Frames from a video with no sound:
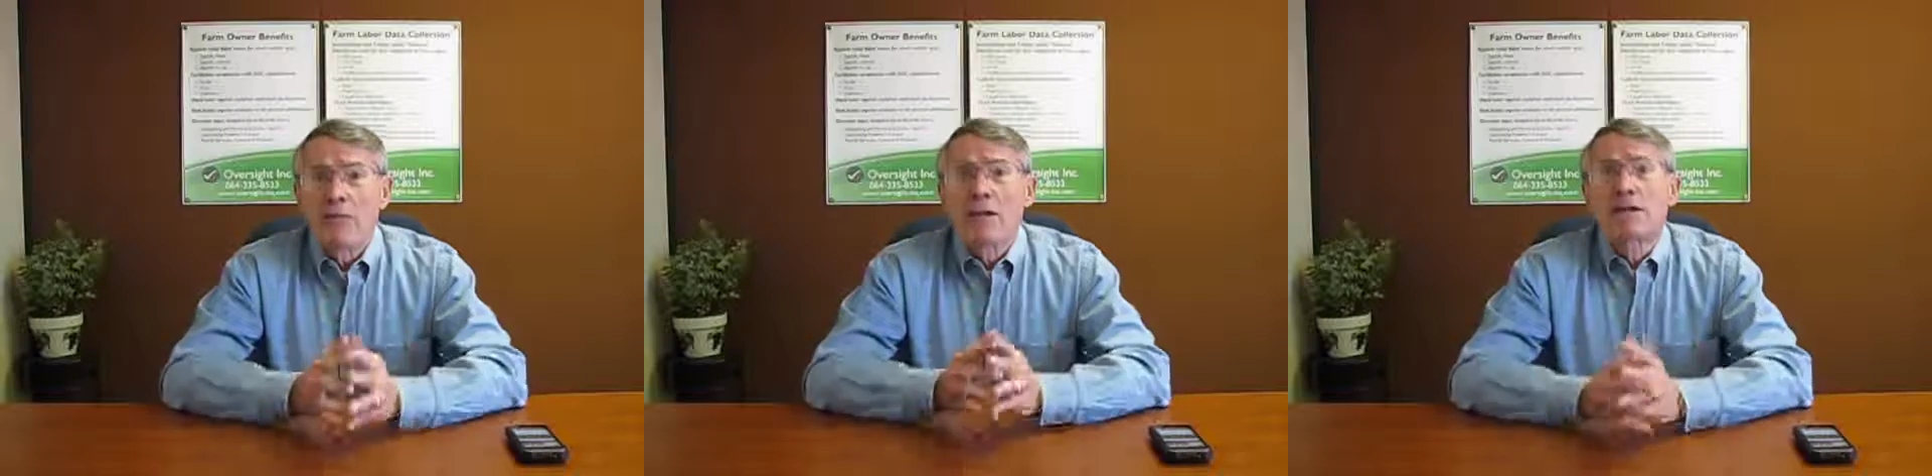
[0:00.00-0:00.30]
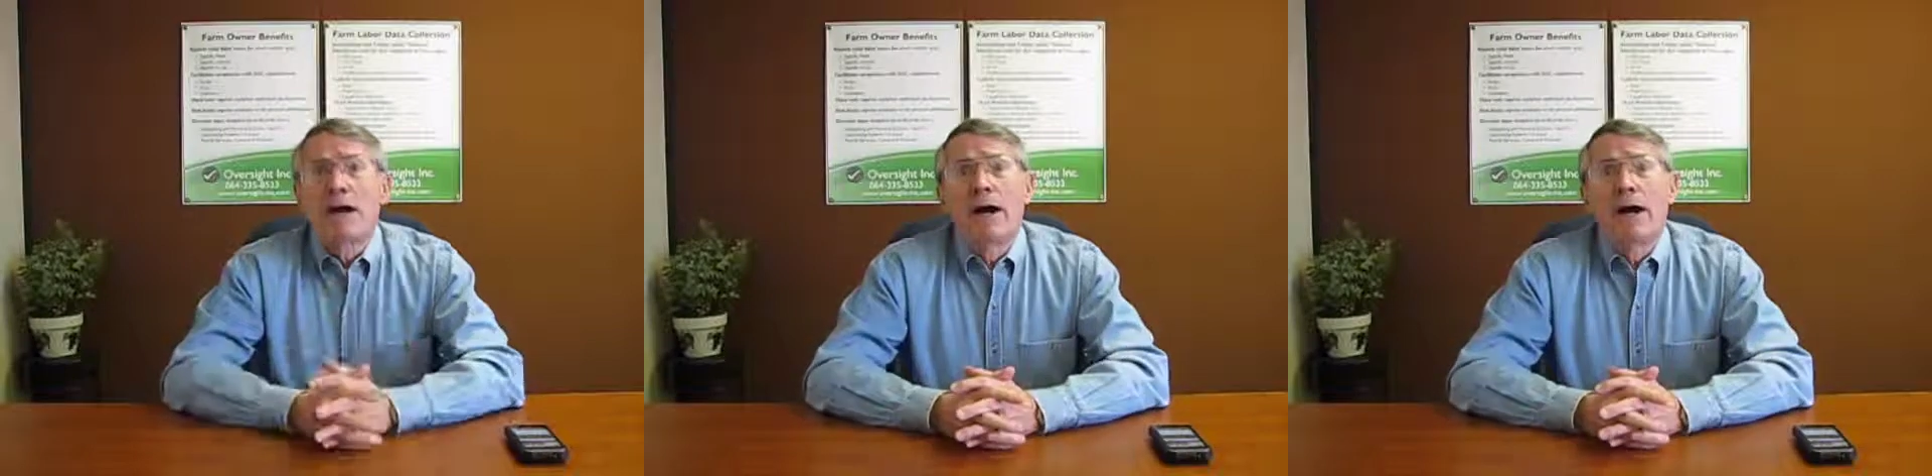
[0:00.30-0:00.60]
be
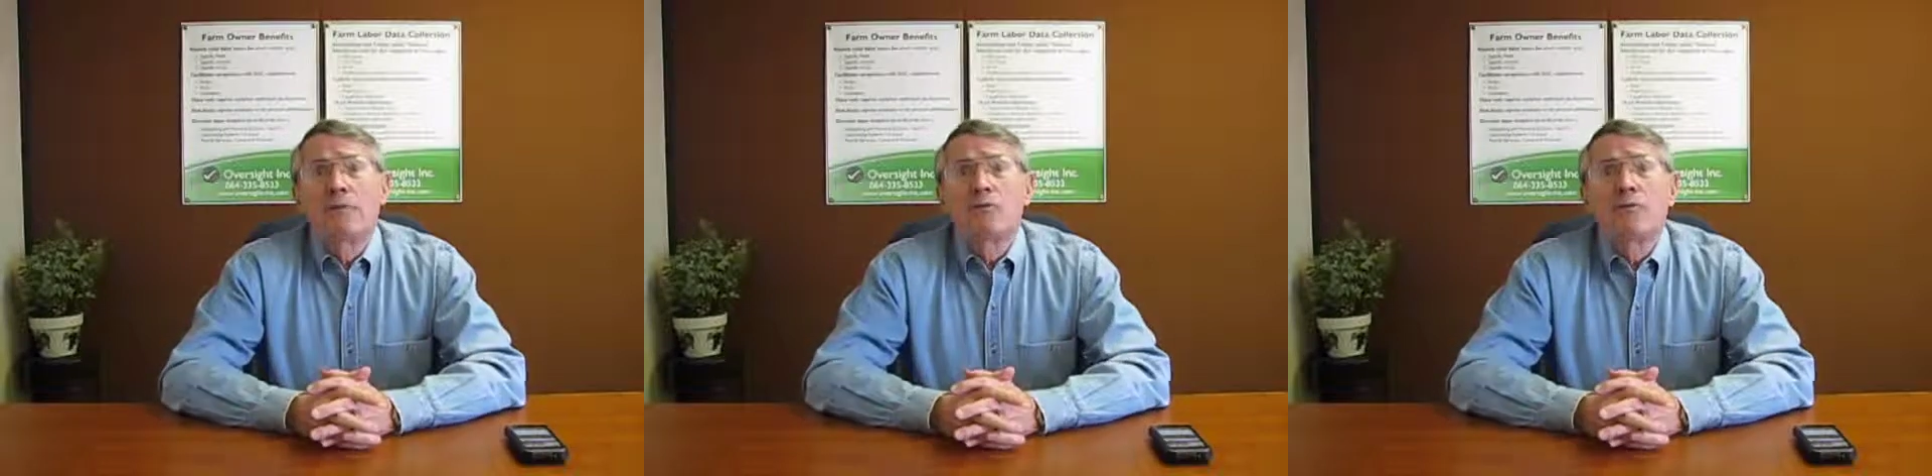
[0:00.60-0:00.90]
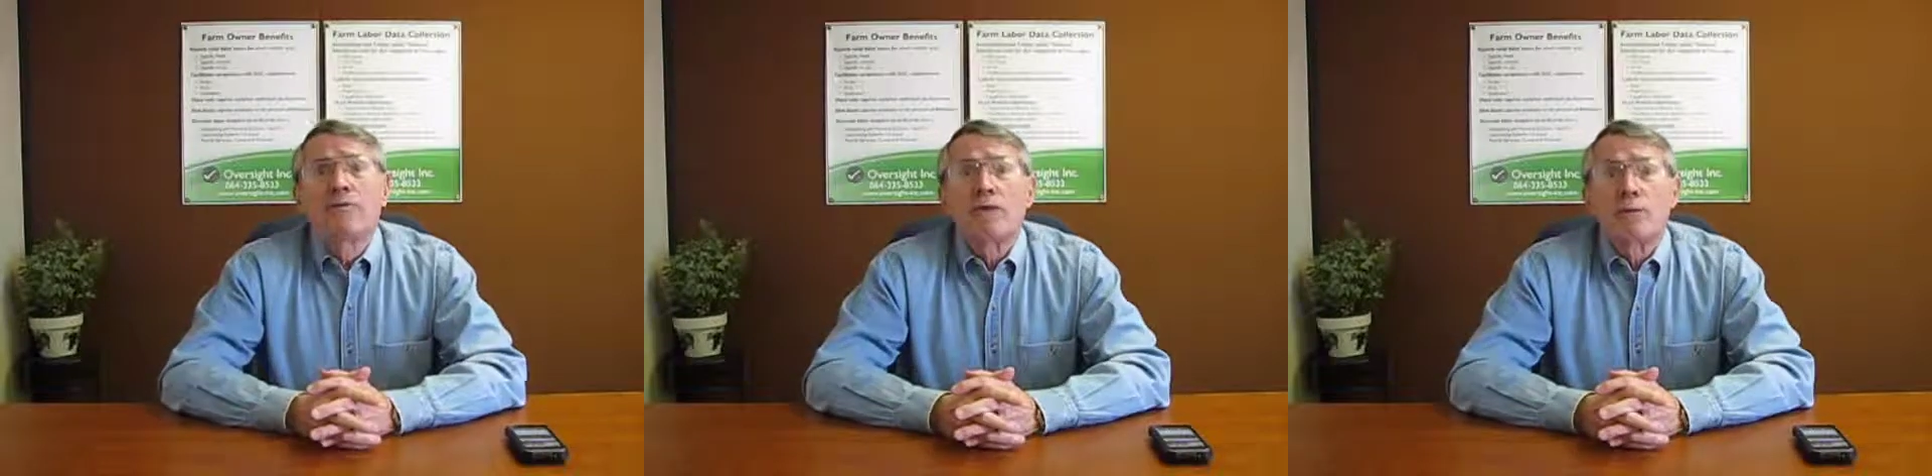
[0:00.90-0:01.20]
times when
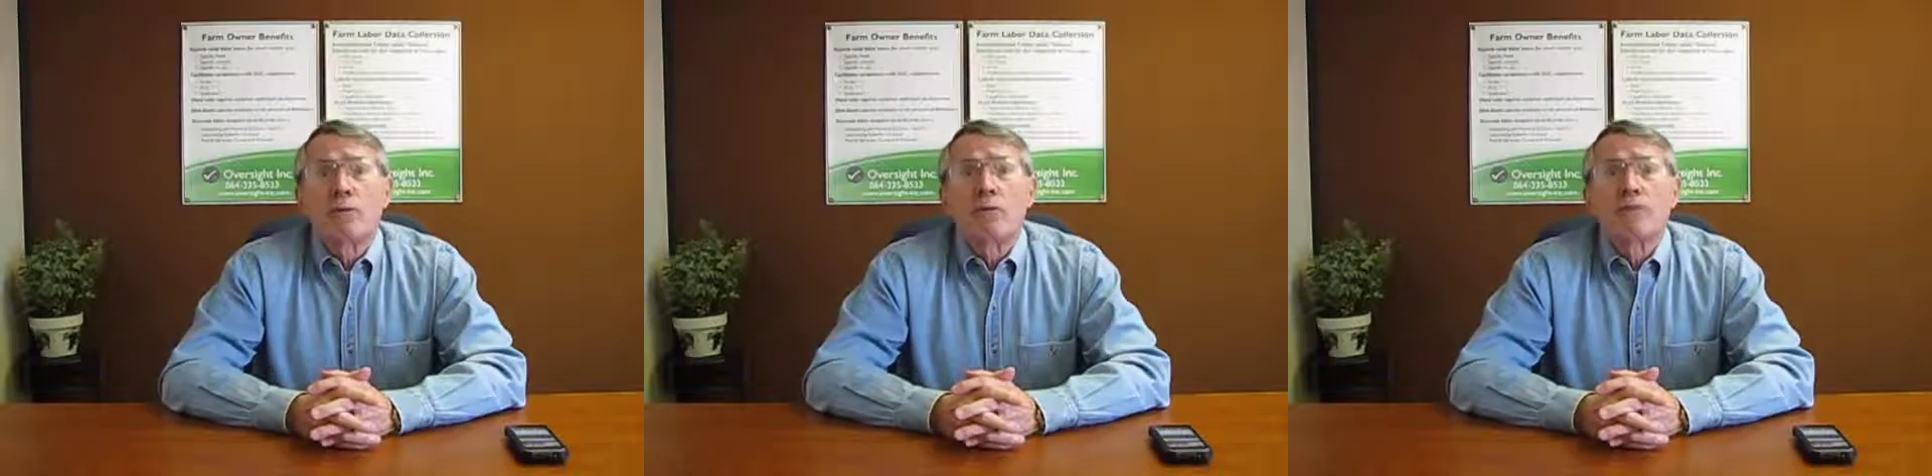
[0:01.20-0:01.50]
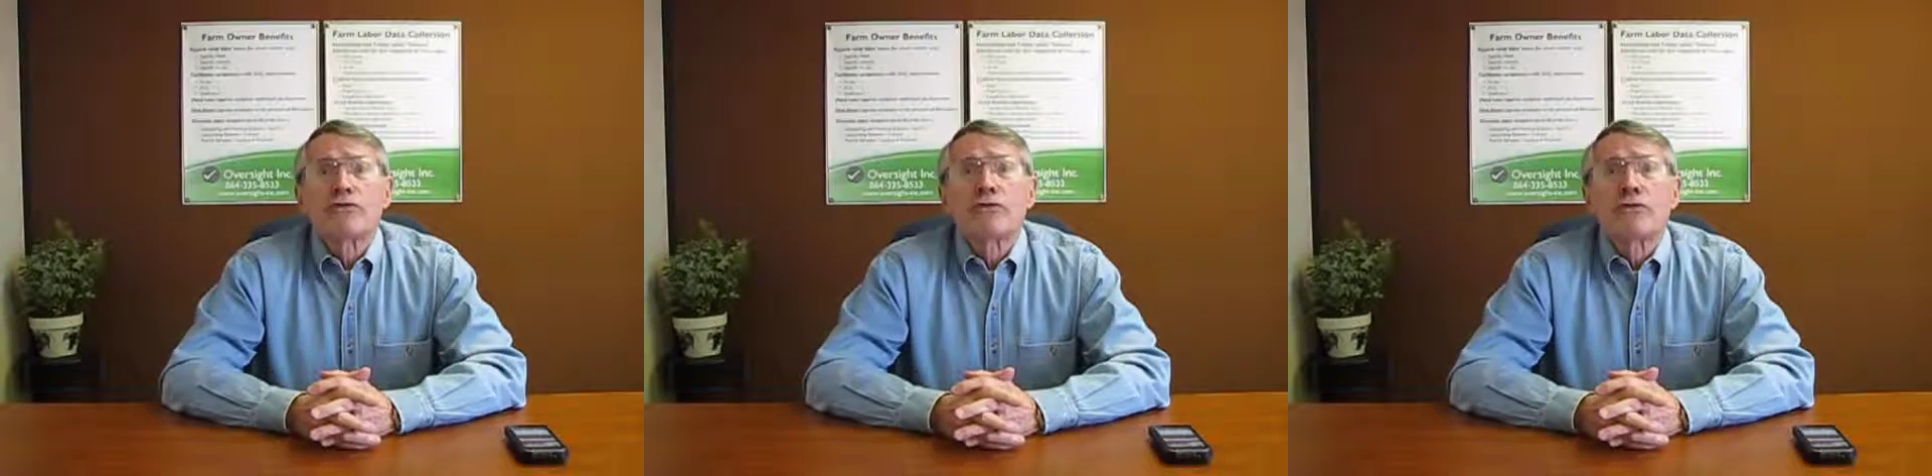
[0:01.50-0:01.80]
the farmer wants to